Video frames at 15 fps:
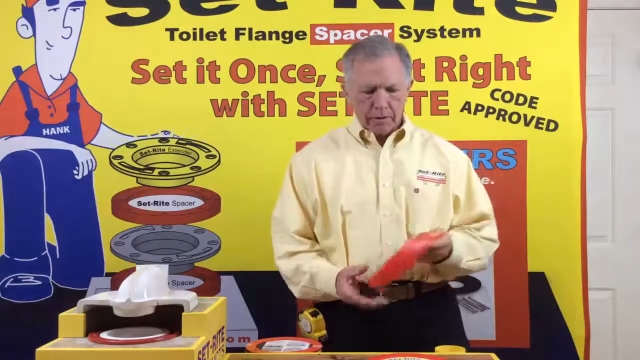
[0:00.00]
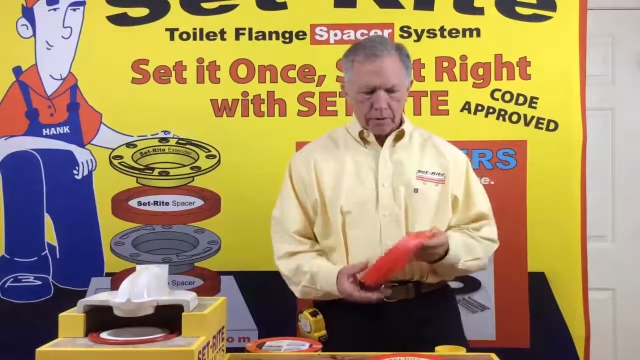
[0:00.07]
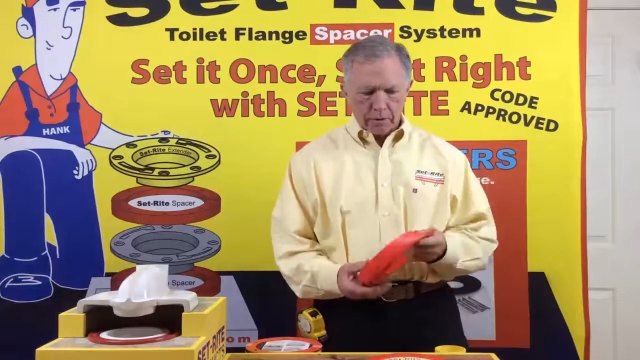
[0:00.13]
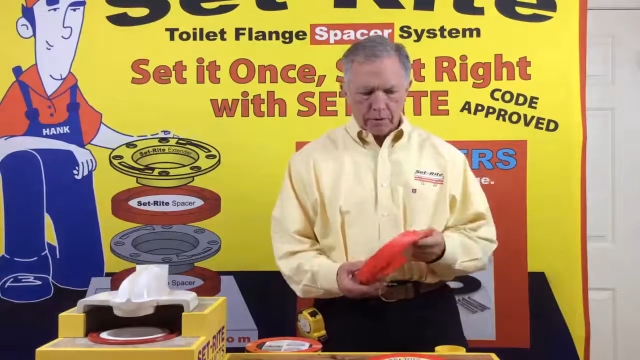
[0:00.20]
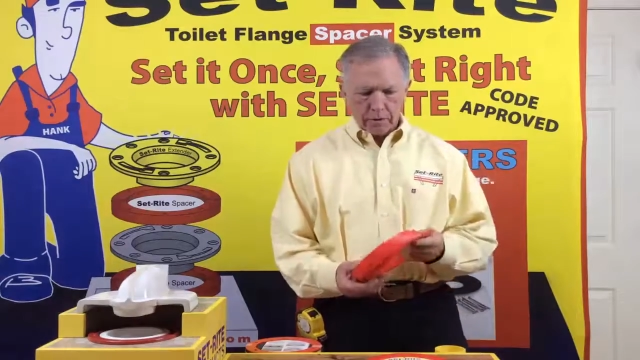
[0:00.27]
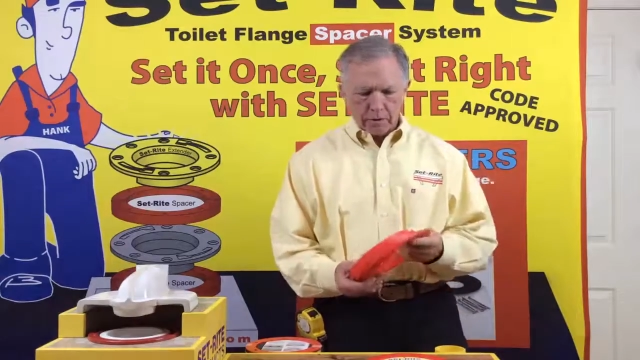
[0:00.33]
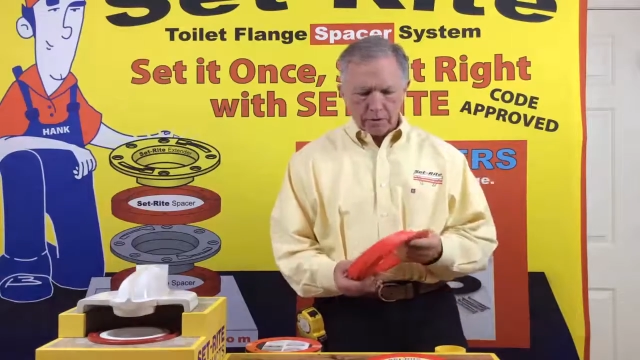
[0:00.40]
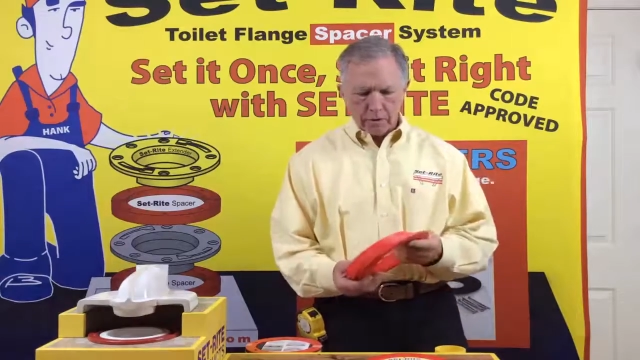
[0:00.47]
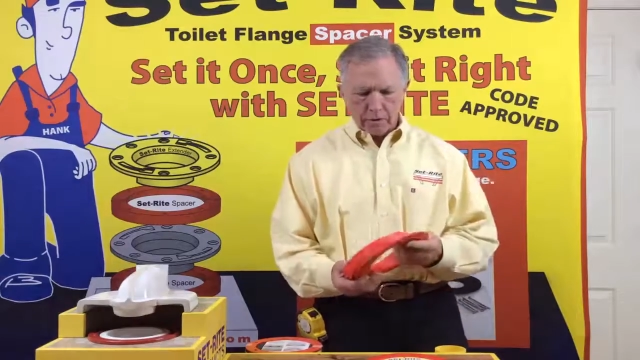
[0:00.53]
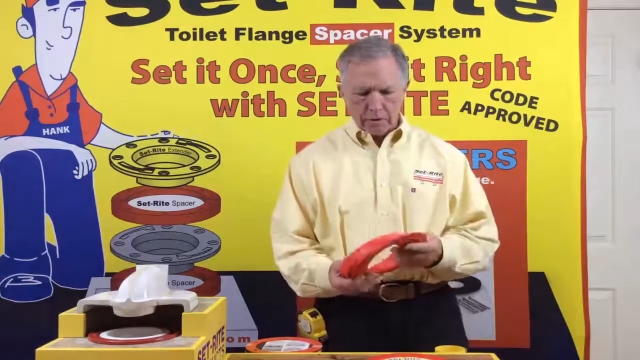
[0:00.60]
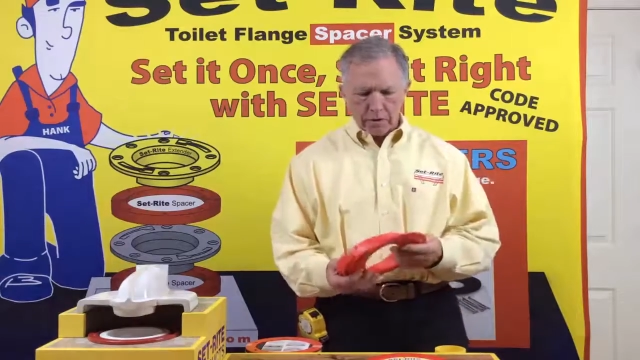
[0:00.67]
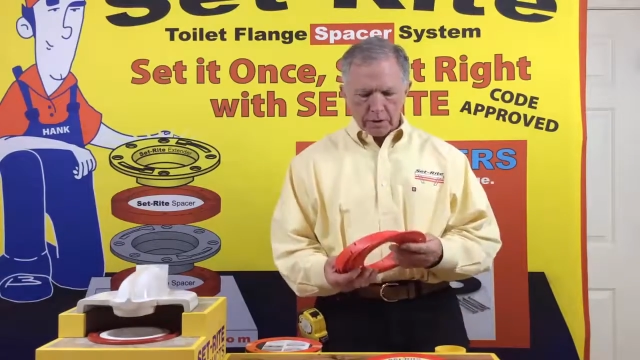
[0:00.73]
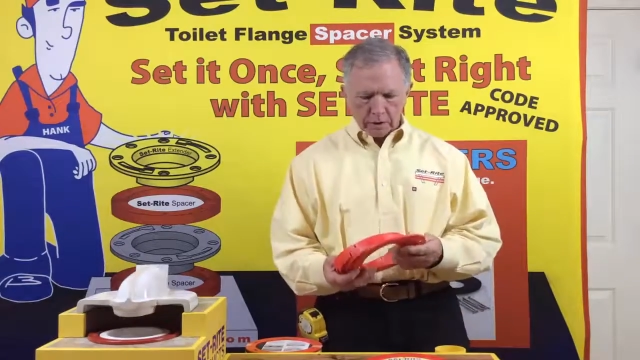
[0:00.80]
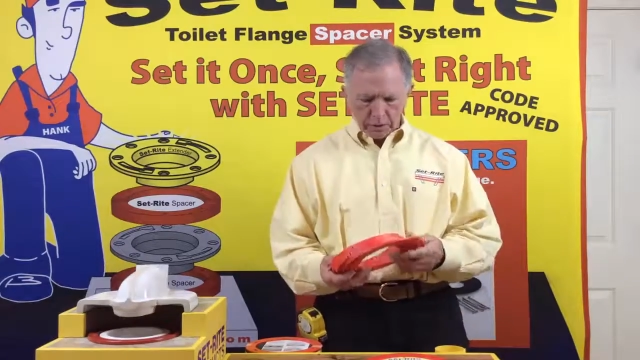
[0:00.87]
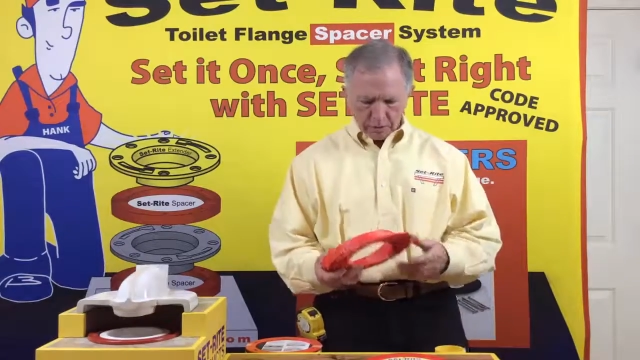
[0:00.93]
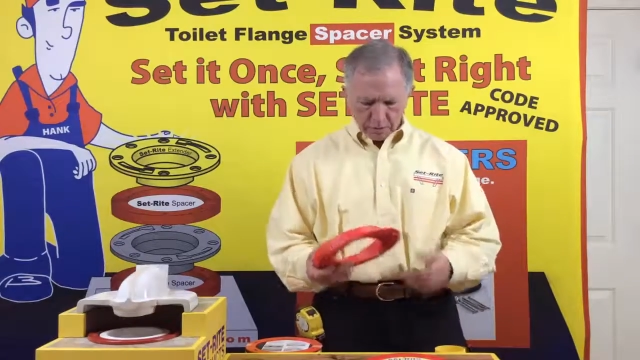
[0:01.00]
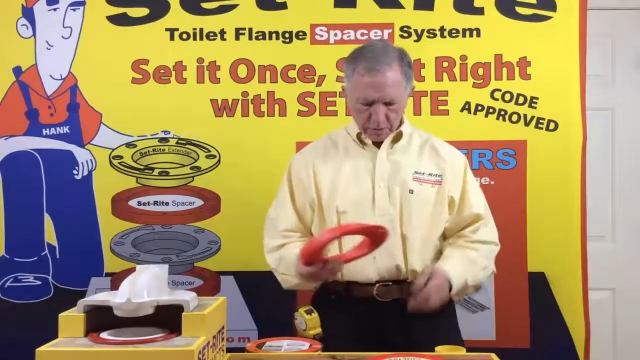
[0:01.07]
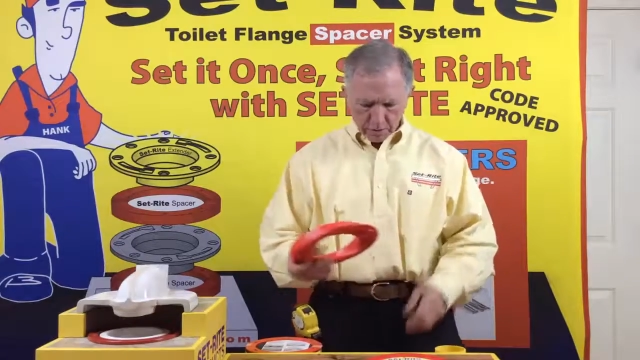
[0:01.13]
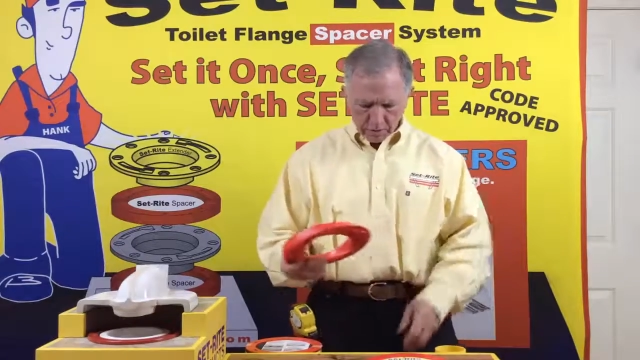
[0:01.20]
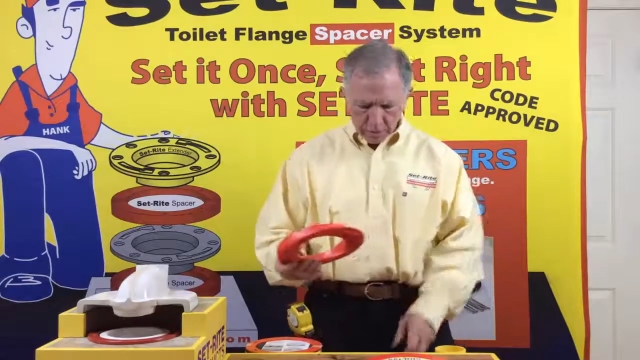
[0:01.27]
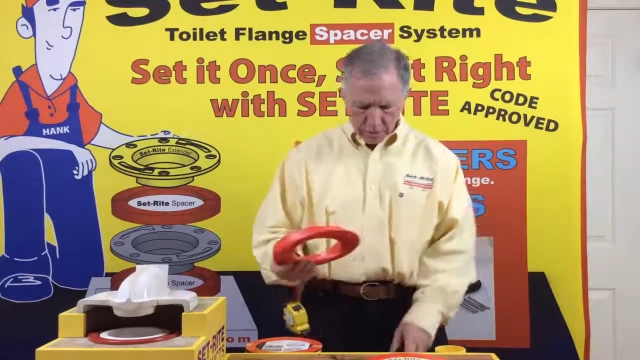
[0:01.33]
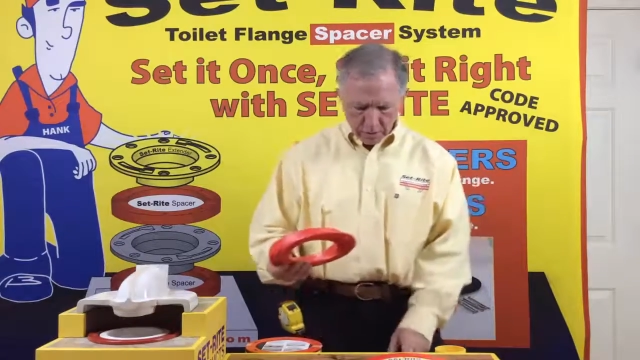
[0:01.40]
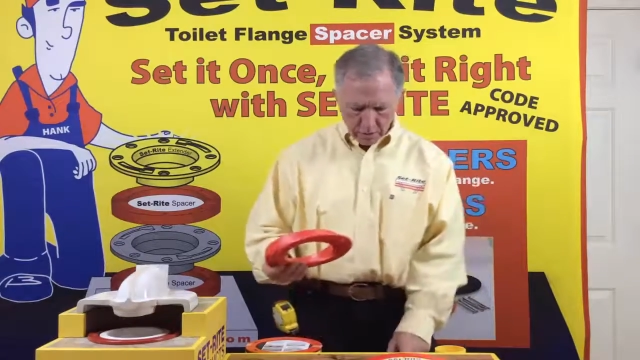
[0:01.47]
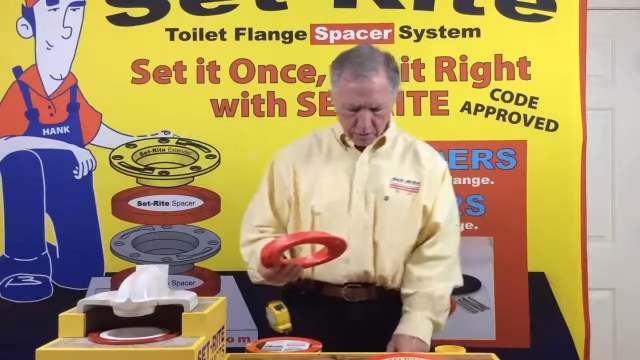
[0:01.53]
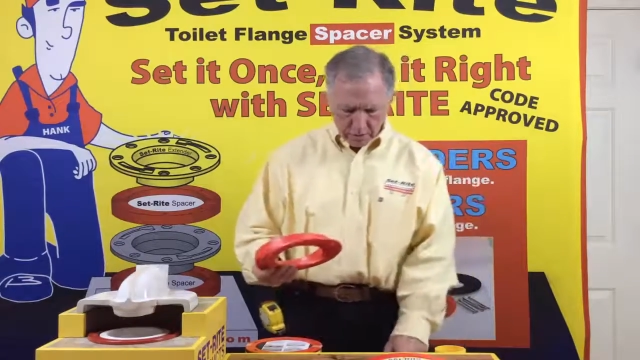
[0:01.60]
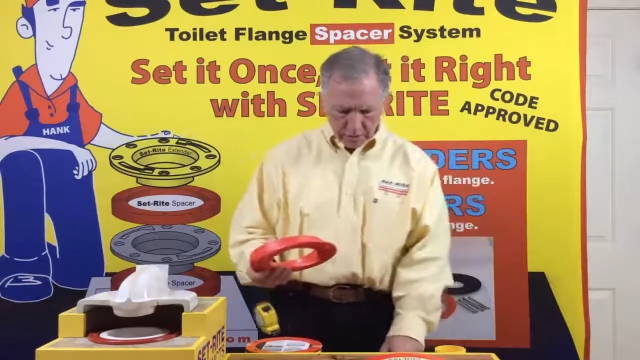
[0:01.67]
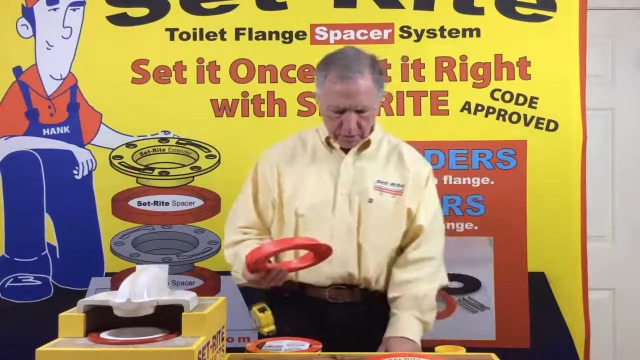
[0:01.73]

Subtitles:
Once you do this, you